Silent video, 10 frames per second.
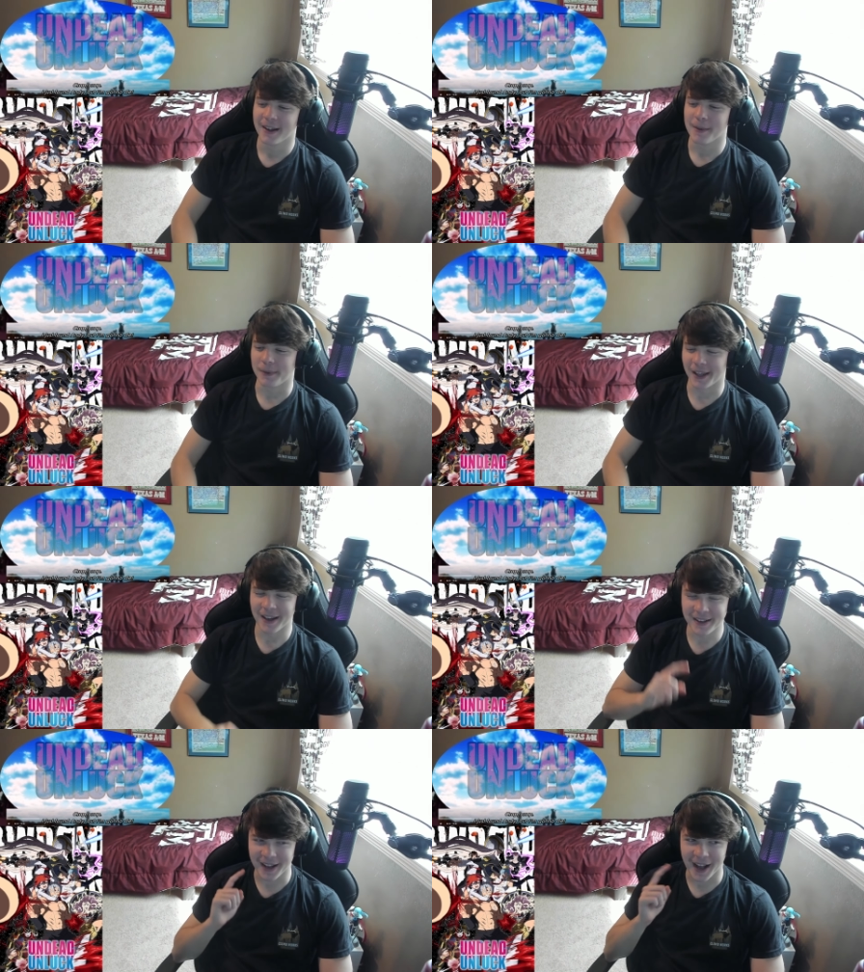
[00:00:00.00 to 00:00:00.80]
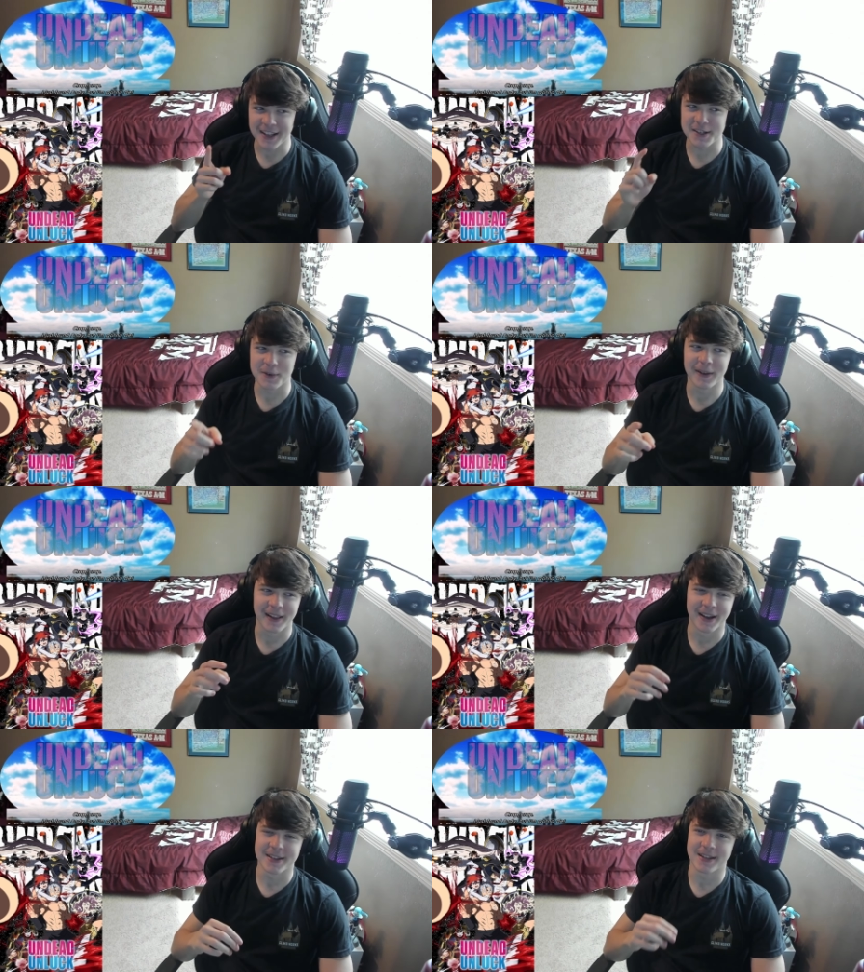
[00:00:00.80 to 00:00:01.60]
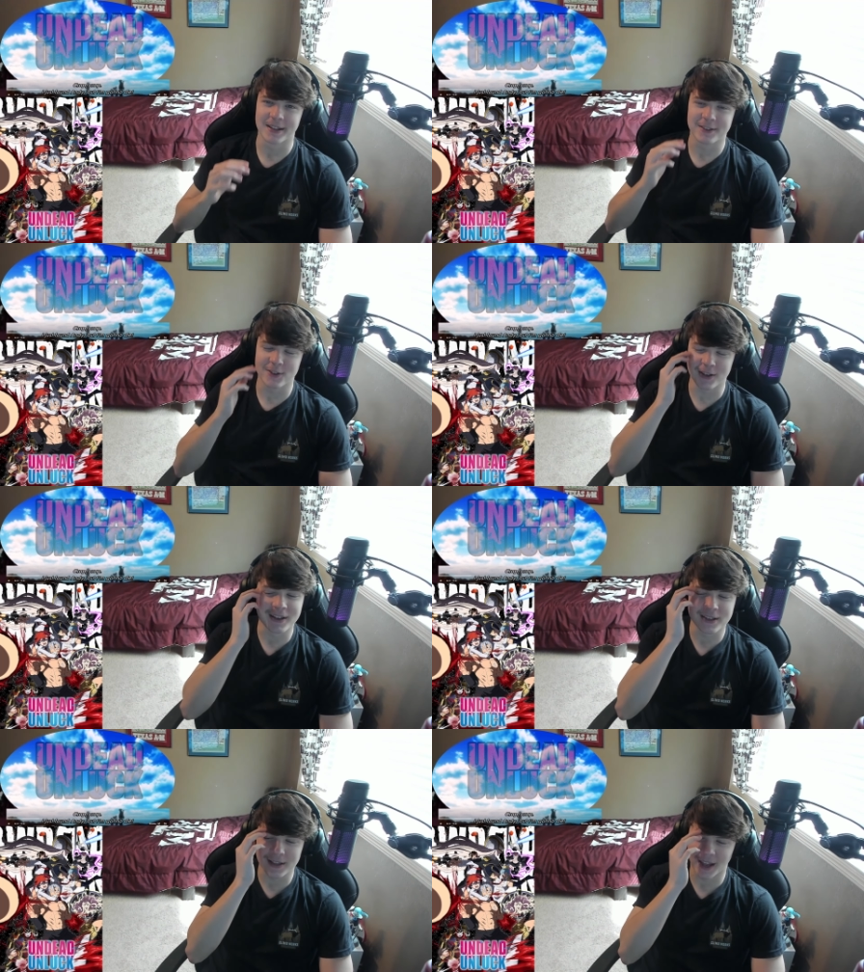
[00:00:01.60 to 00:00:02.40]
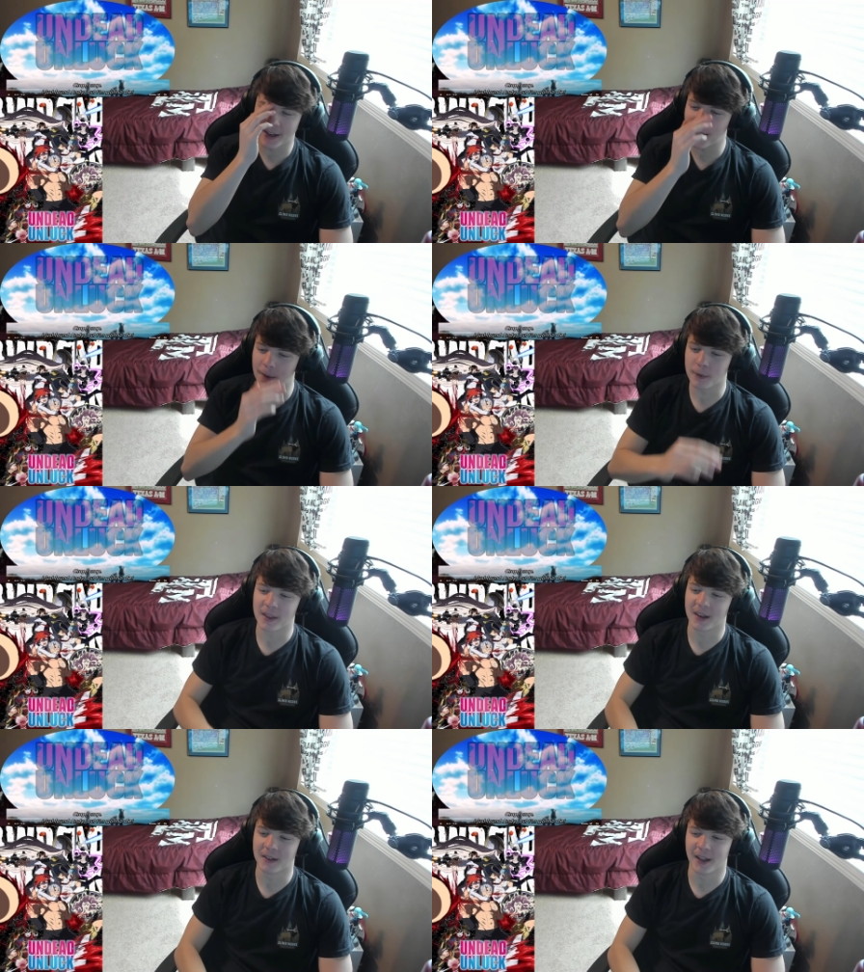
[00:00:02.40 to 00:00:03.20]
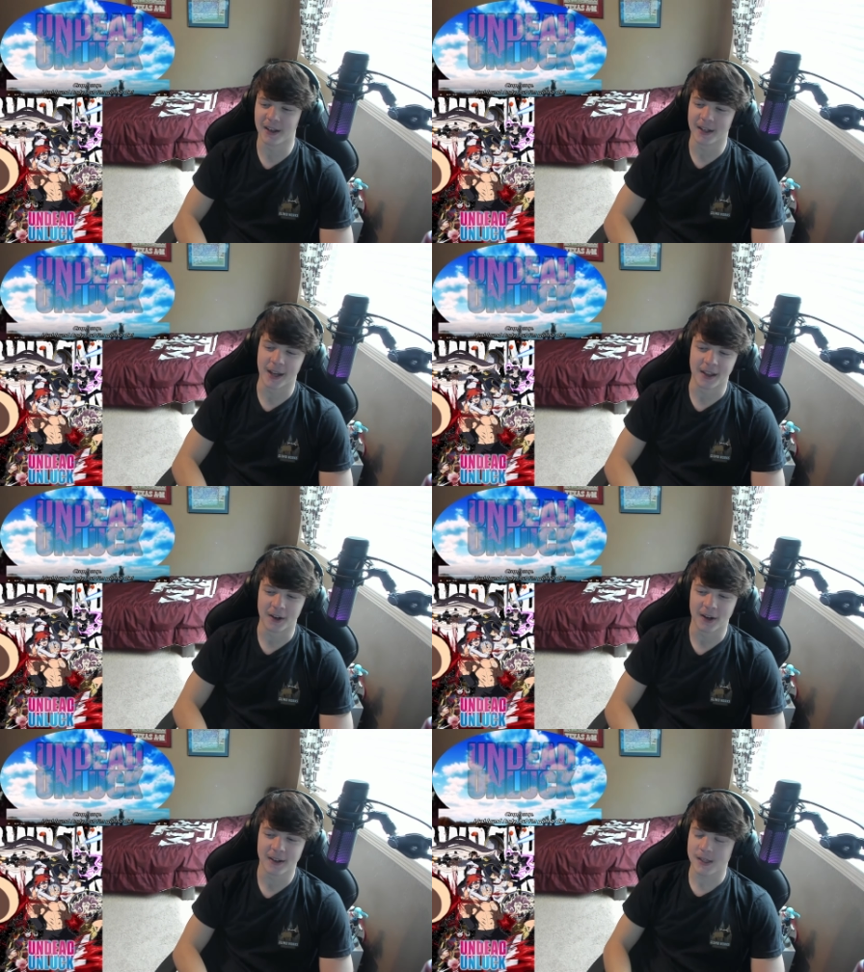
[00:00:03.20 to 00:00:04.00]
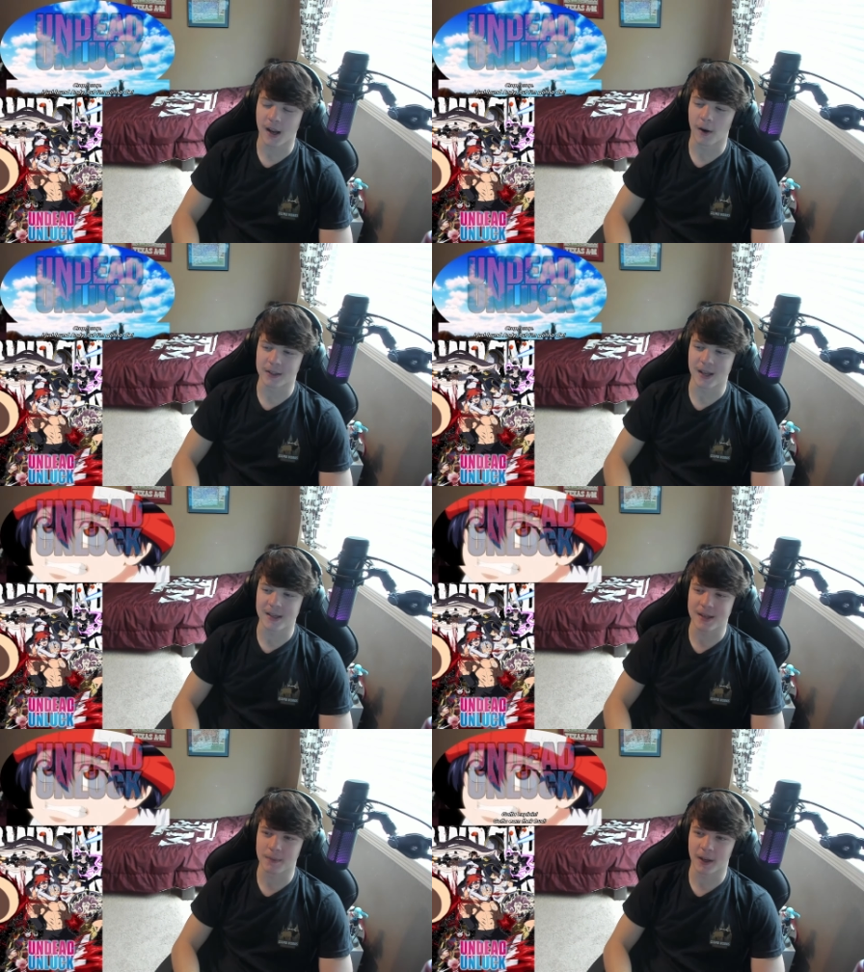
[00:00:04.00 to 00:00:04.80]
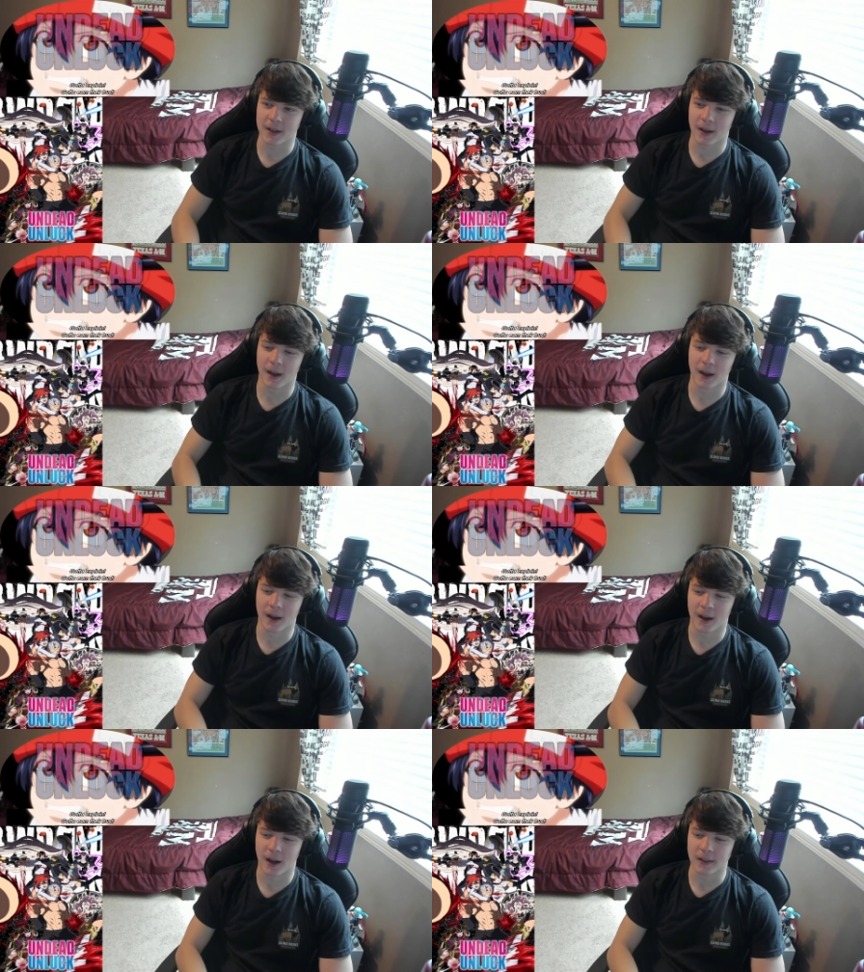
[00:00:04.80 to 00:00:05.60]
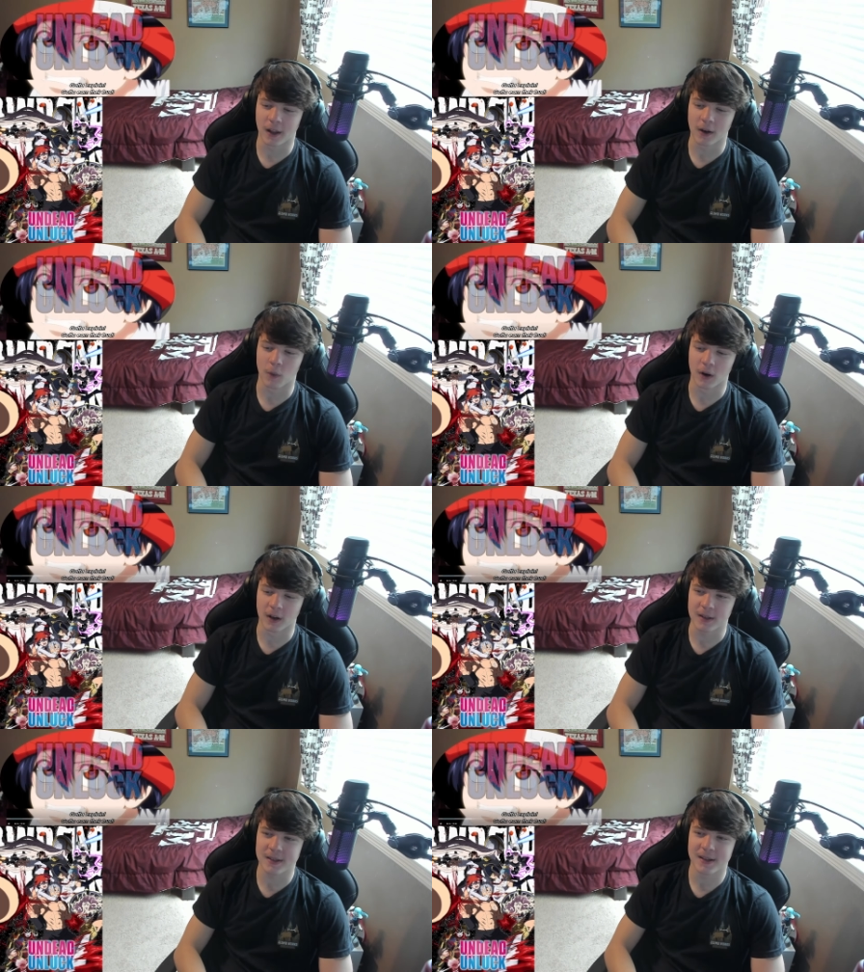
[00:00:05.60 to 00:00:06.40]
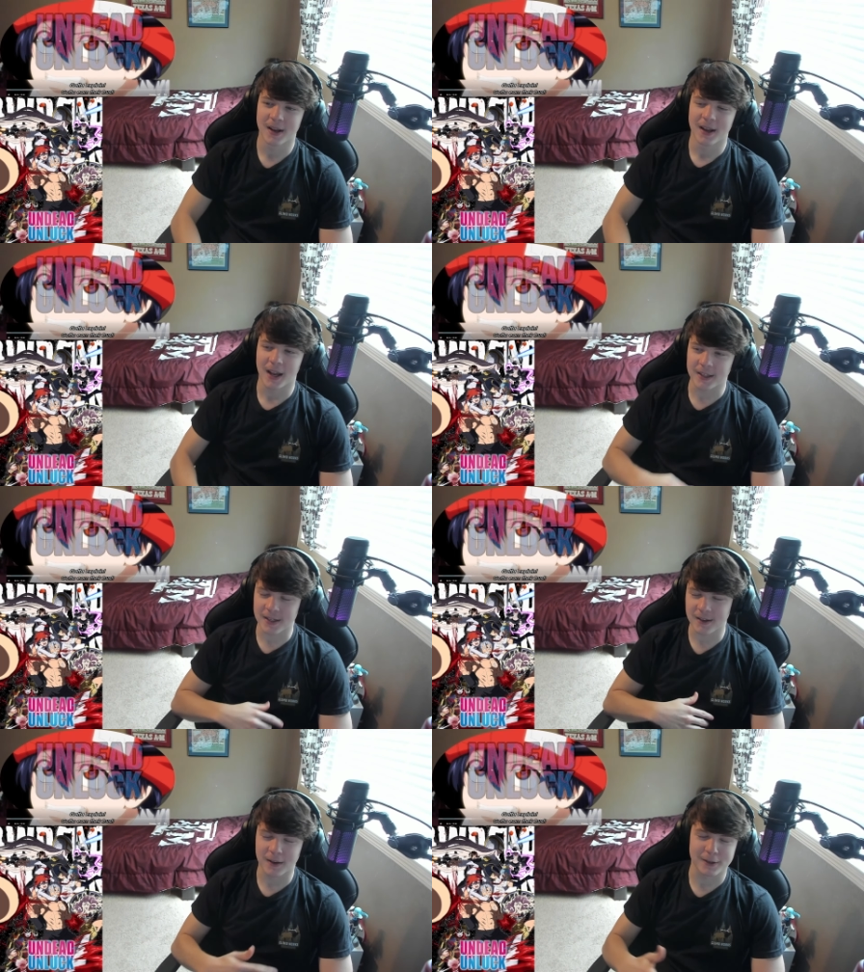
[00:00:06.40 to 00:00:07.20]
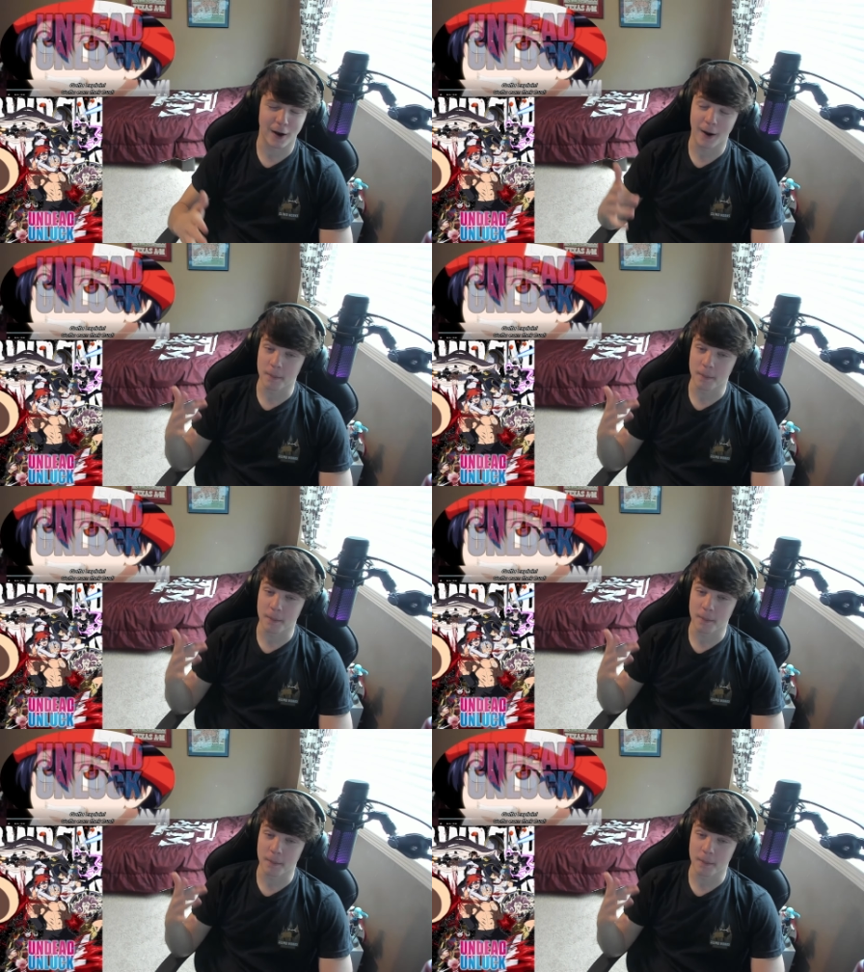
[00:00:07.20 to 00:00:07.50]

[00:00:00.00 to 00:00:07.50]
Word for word: But Andy has to realize that she is like him with an, a negator. So it does seem like uh, Unluck works. It's sorry, I'm